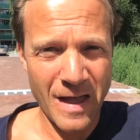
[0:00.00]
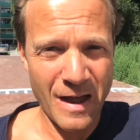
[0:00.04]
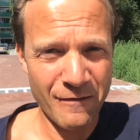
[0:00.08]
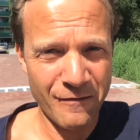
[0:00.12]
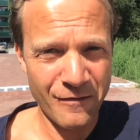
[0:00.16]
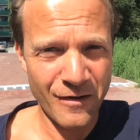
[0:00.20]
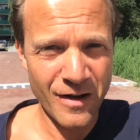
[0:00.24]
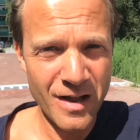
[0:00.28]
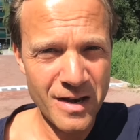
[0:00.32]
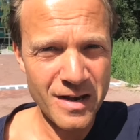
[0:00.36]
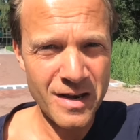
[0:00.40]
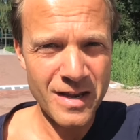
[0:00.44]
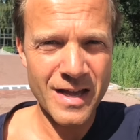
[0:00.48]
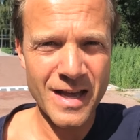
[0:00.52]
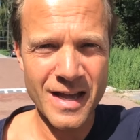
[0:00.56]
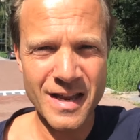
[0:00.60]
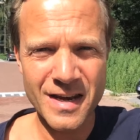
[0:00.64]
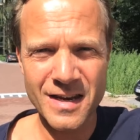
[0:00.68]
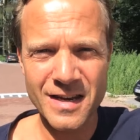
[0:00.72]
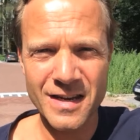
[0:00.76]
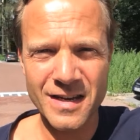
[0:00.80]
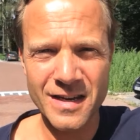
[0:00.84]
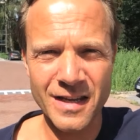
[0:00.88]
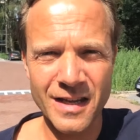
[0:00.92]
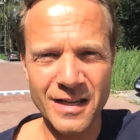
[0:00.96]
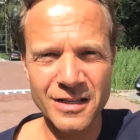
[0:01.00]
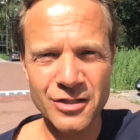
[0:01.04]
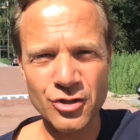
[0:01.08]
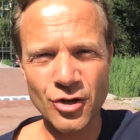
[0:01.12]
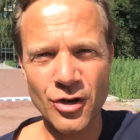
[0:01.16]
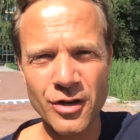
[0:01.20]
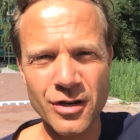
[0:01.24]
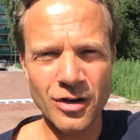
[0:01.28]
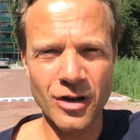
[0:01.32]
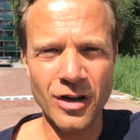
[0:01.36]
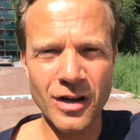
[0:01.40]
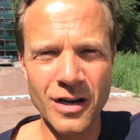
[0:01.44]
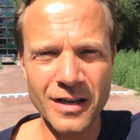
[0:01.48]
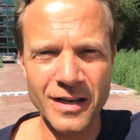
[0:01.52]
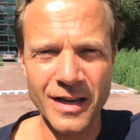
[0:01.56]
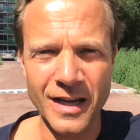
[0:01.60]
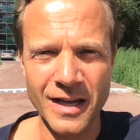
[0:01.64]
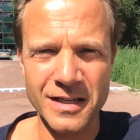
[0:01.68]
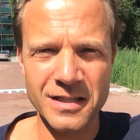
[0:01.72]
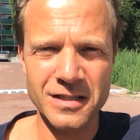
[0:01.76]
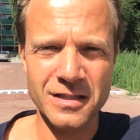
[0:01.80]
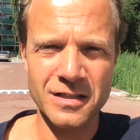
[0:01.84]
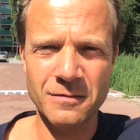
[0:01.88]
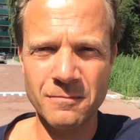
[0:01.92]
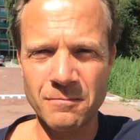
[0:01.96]
have fun and enjoy your
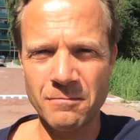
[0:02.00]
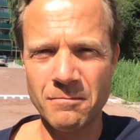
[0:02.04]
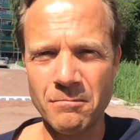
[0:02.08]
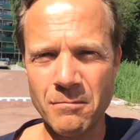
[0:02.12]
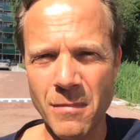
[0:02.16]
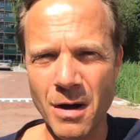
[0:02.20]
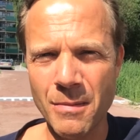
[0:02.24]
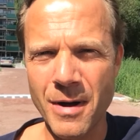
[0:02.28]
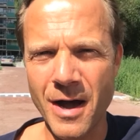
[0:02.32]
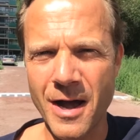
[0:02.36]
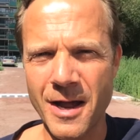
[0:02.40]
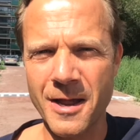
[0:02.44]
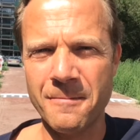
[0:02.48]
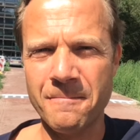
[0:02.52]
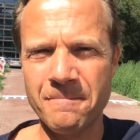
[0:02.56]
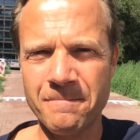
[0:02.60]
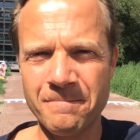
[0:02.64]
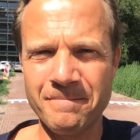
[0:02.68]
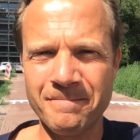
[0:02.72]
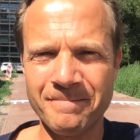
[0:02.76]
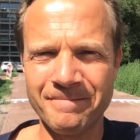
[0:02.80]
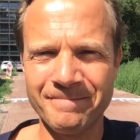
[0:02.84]
holidays bye bye